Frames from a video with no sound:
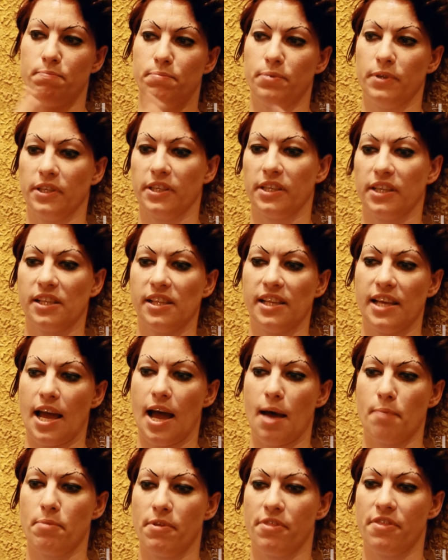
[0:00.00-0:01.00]
politically
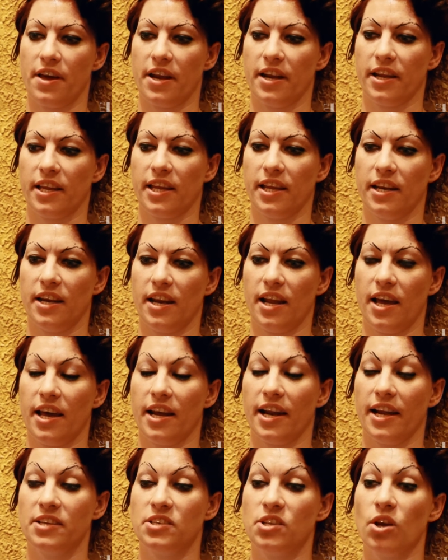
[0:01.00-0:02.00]
apathetic, and
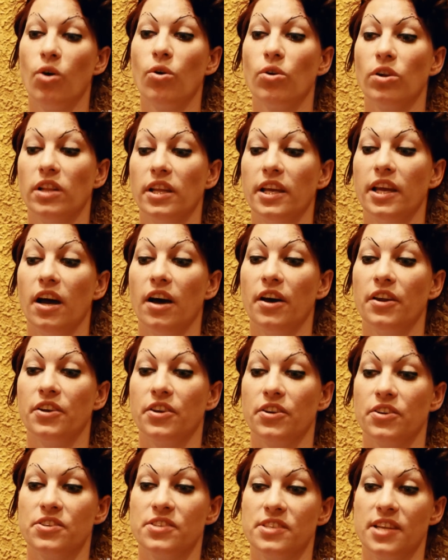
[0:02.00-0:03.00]
I totally
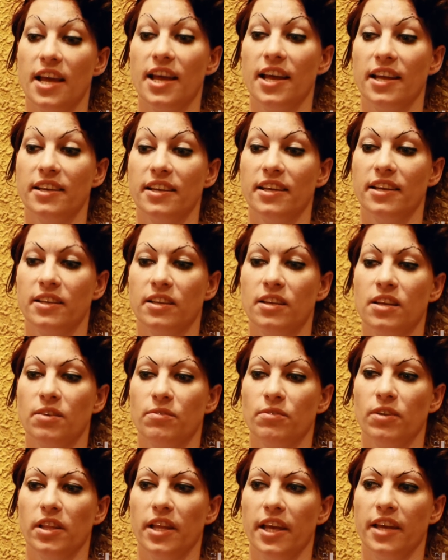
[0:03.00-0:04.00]
understand and can
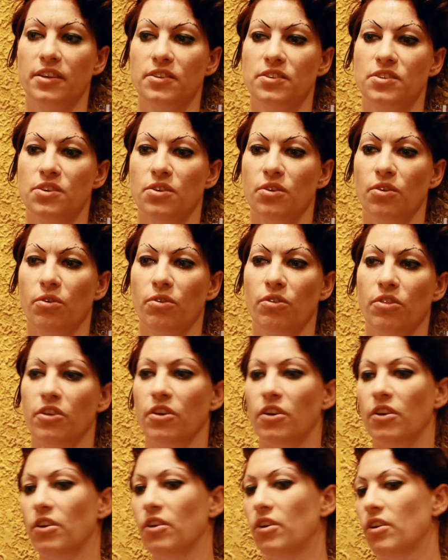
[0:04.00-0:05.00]
relate to
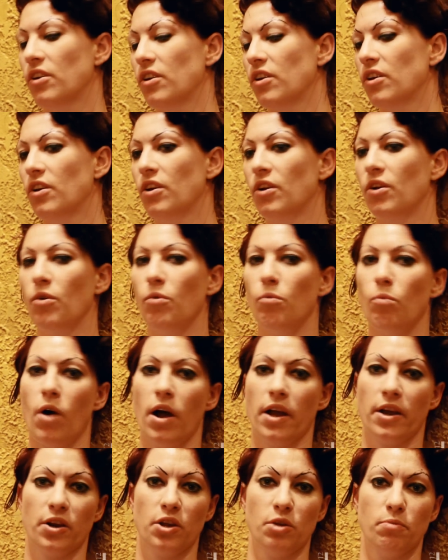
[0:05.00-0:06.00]
the
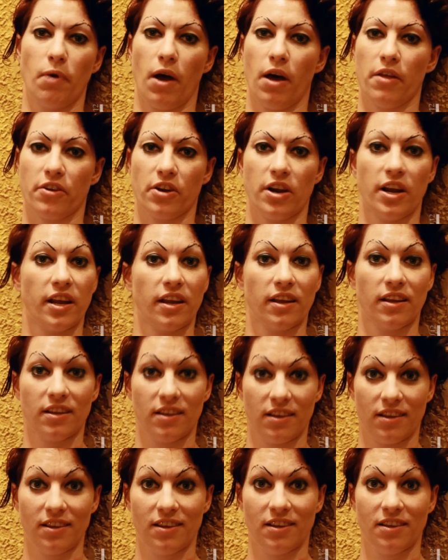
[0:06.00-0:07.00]
why are you bothering
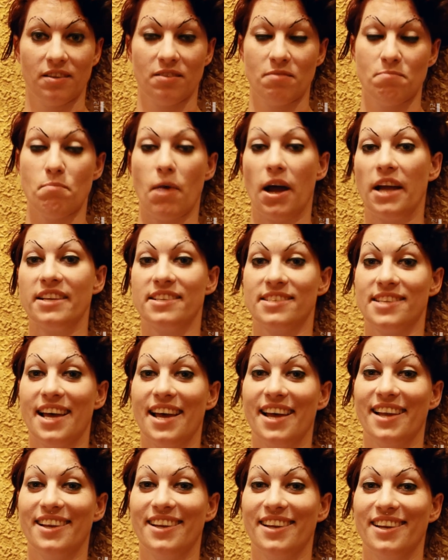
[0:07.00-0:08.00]

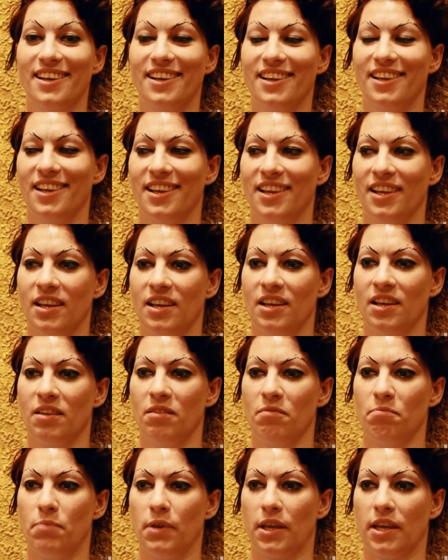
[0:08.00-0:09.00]
mindset,
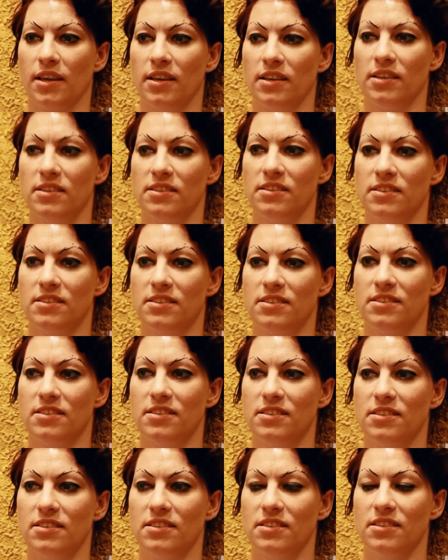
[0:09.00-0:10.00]
because
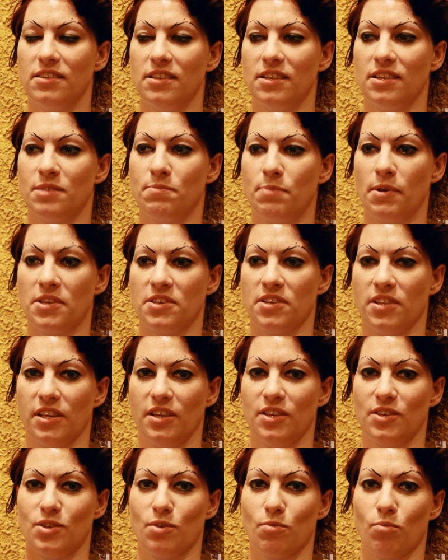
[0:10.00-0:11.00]
especially
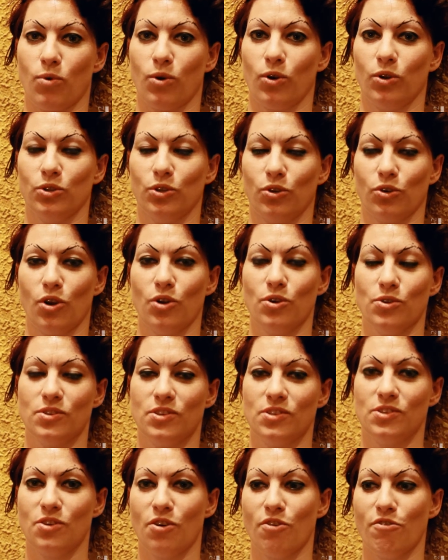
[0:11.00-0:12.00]
as the world grows
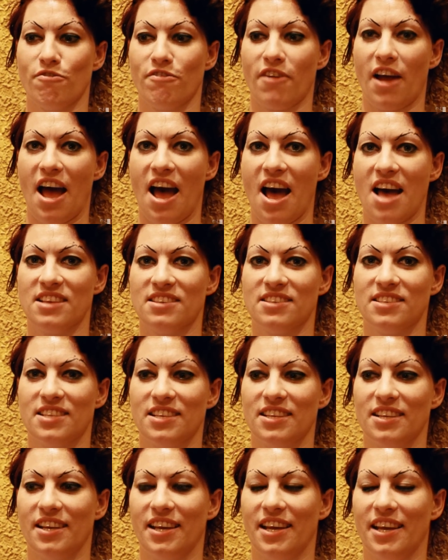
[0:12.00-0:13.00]
so vast
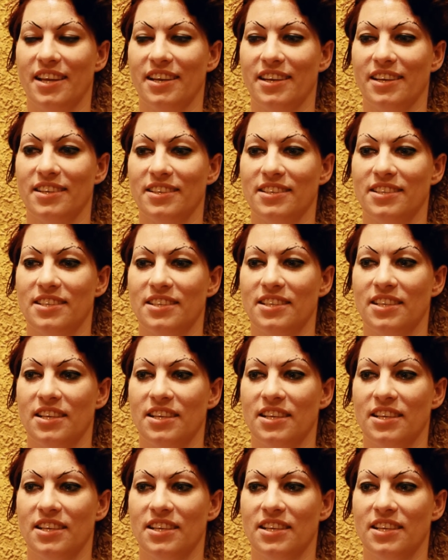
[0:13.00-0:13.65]
I